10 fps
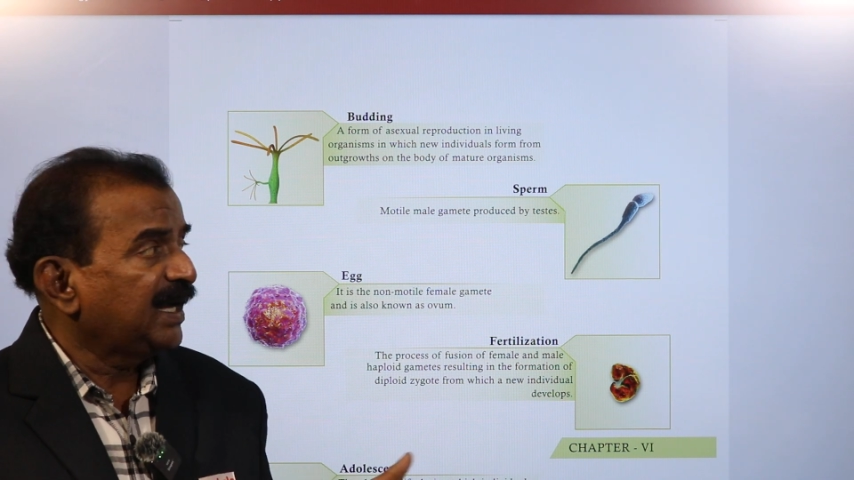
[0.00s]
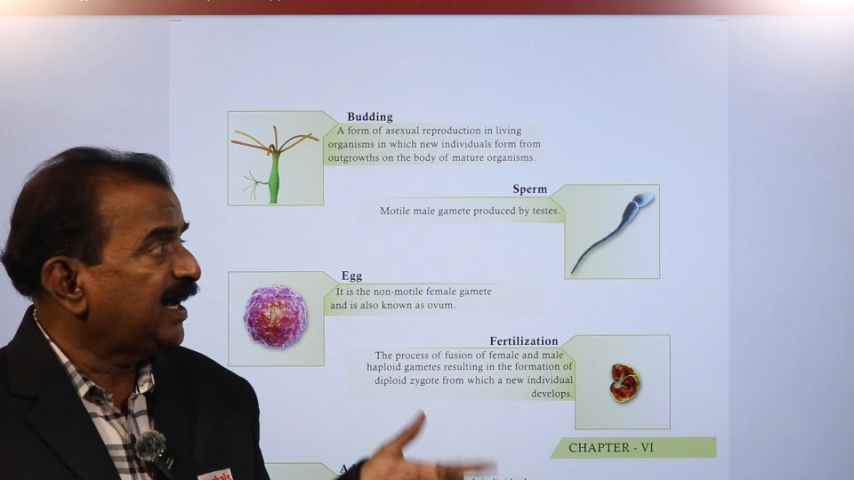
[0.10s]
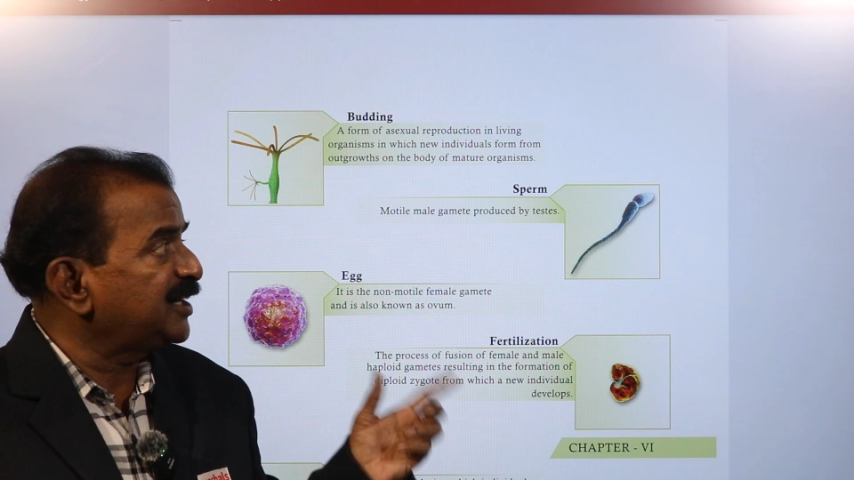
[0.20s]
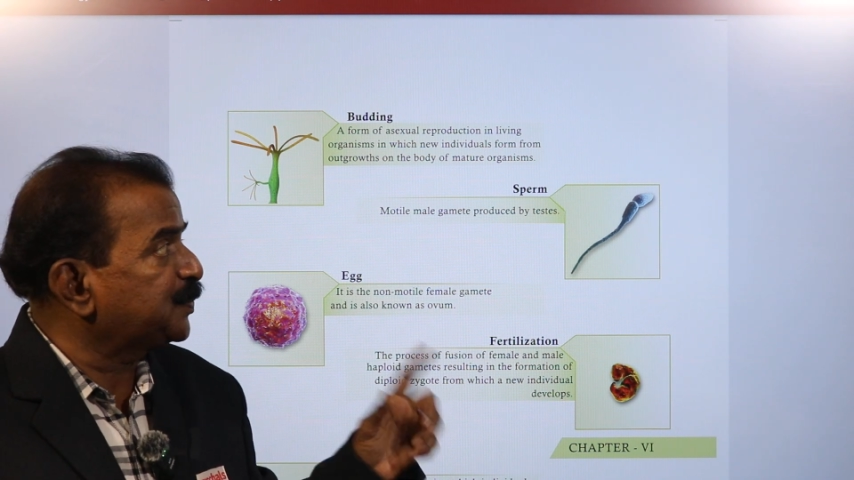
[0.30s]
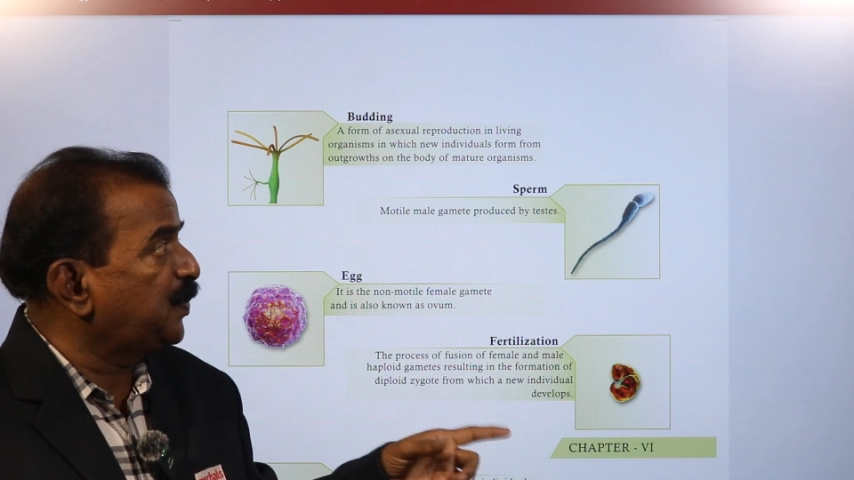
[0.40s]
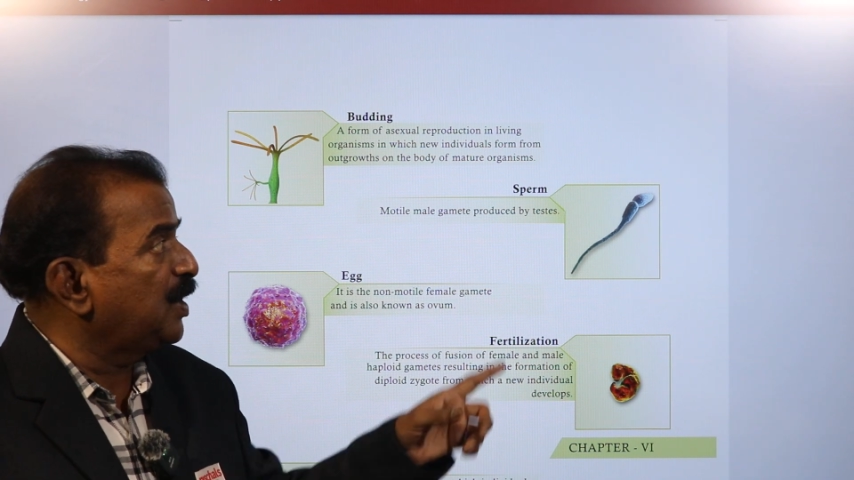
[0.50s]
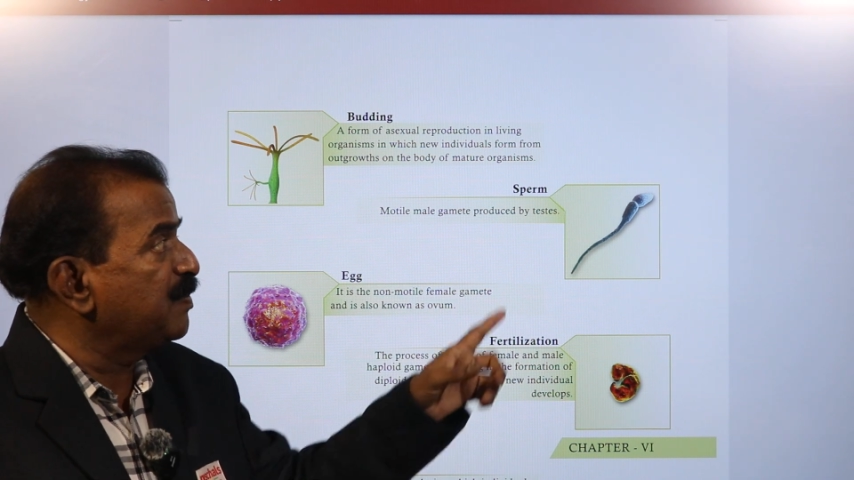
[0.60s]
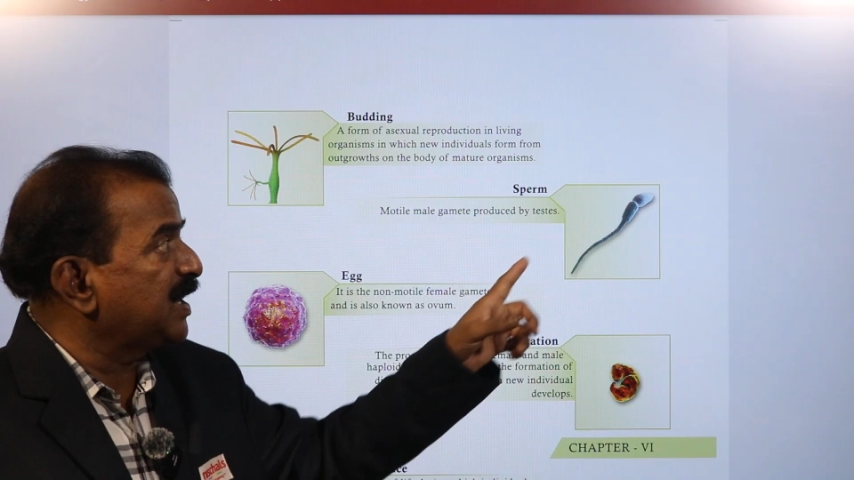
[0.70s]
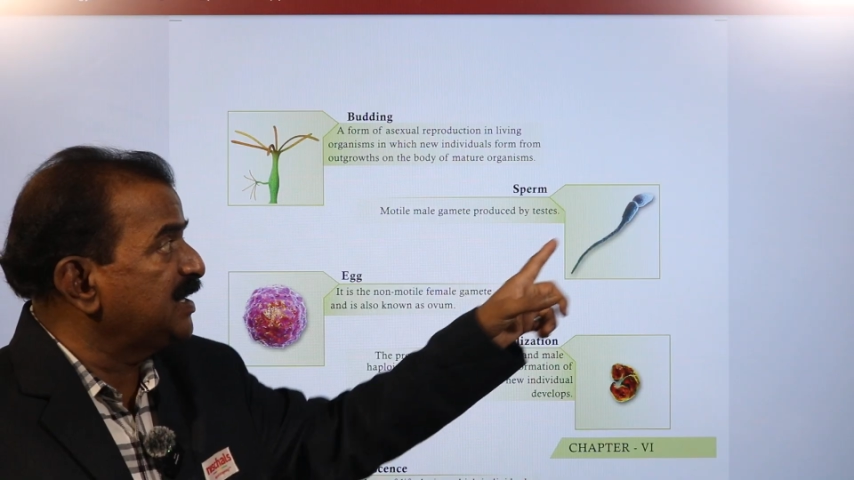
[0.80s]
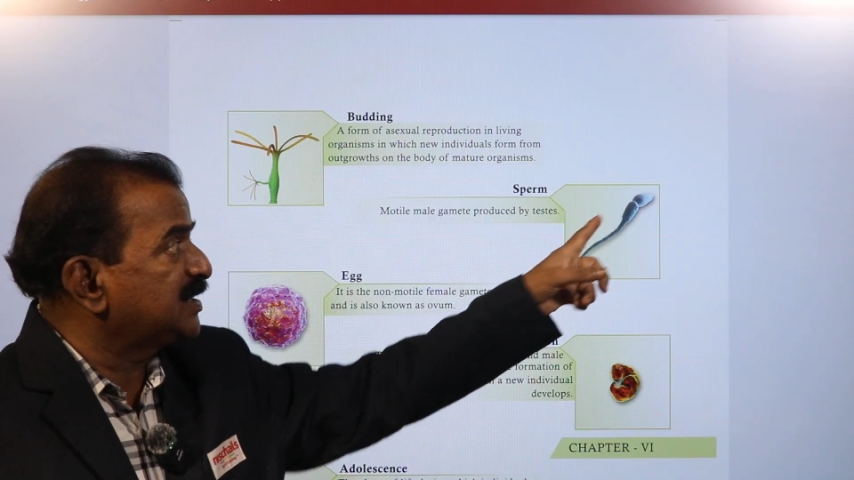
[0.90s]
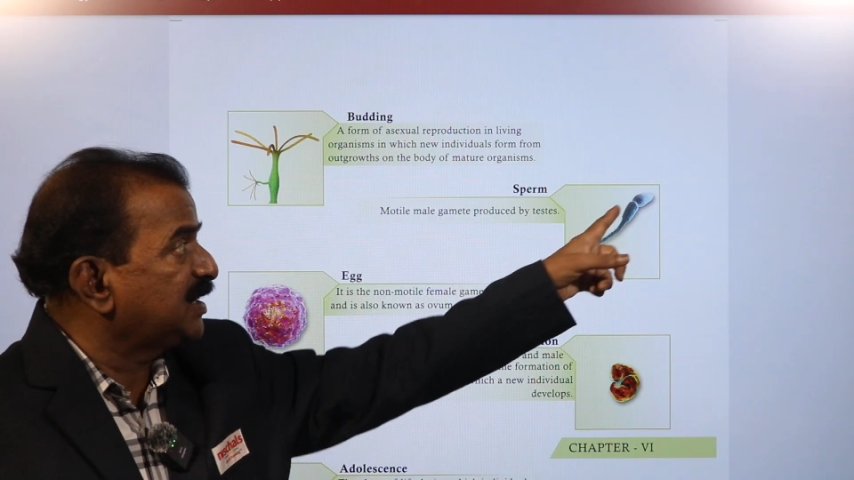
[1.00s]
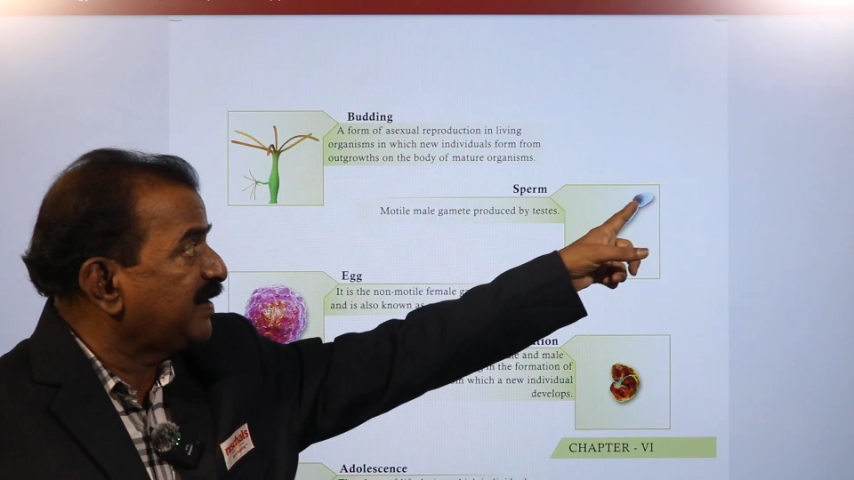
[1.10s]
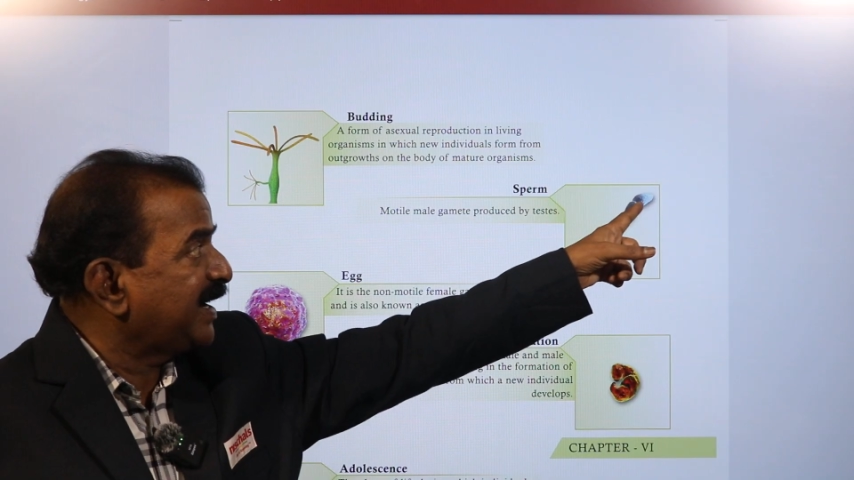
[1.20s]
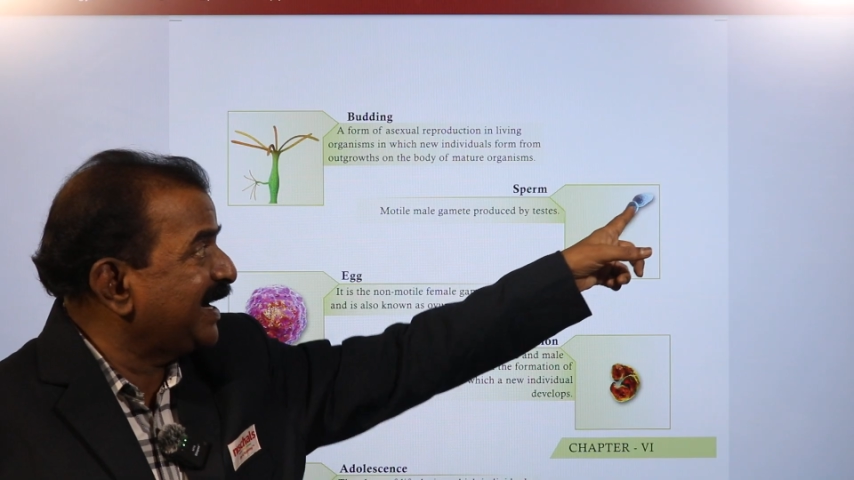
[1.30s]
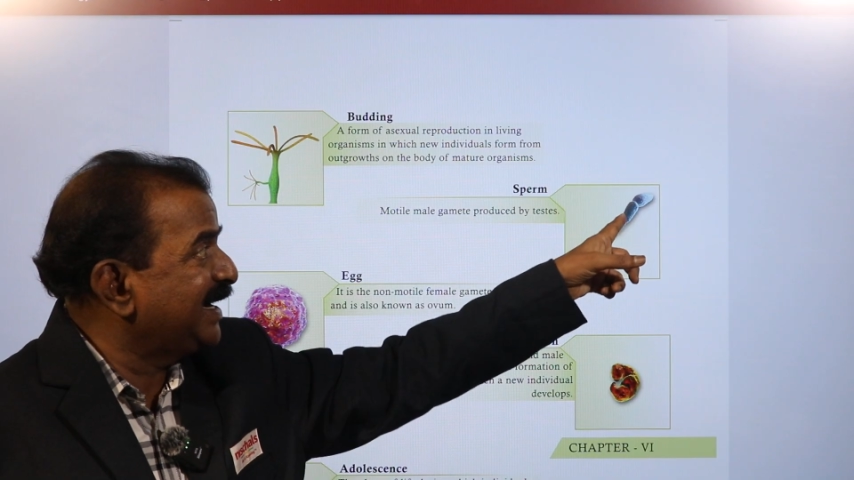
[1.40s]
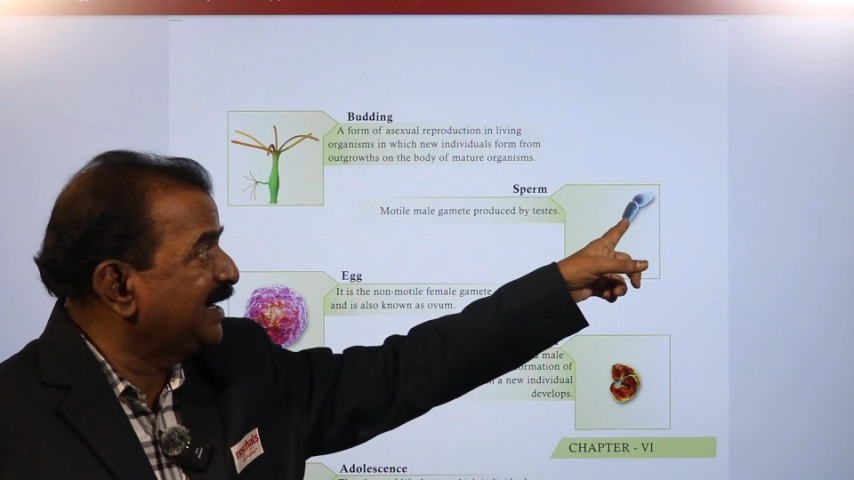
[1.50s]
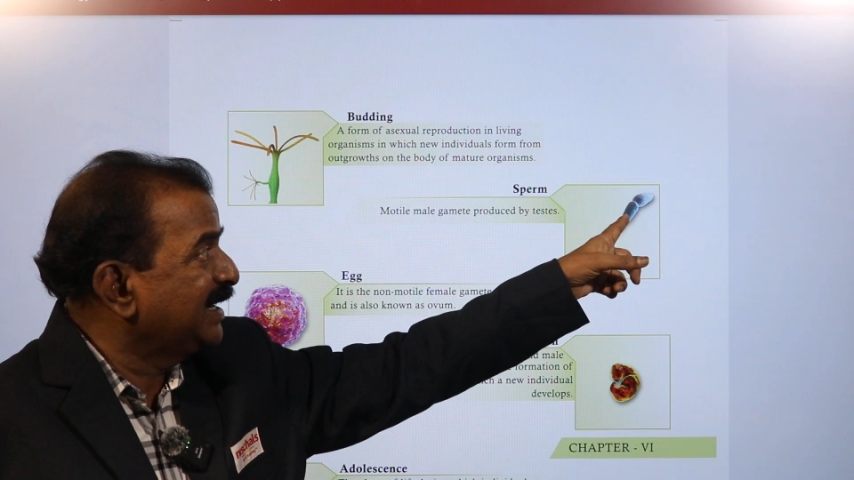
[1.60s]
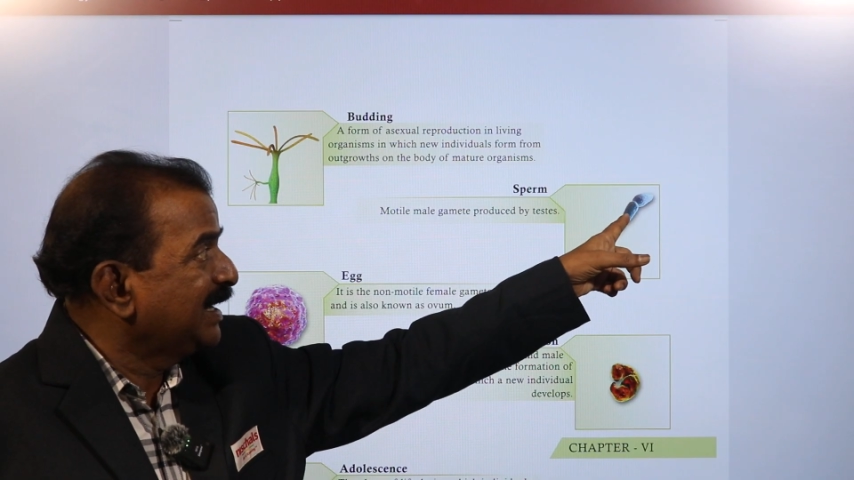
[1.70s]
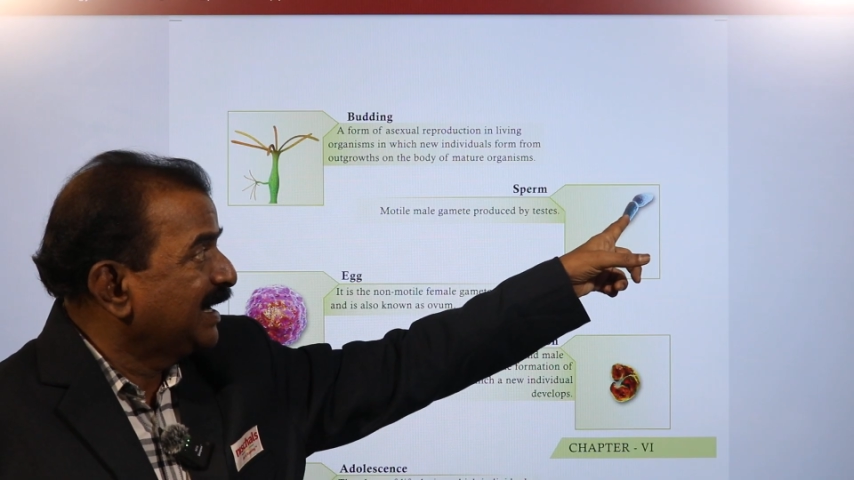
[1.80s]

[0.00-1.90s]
A sperm consists of head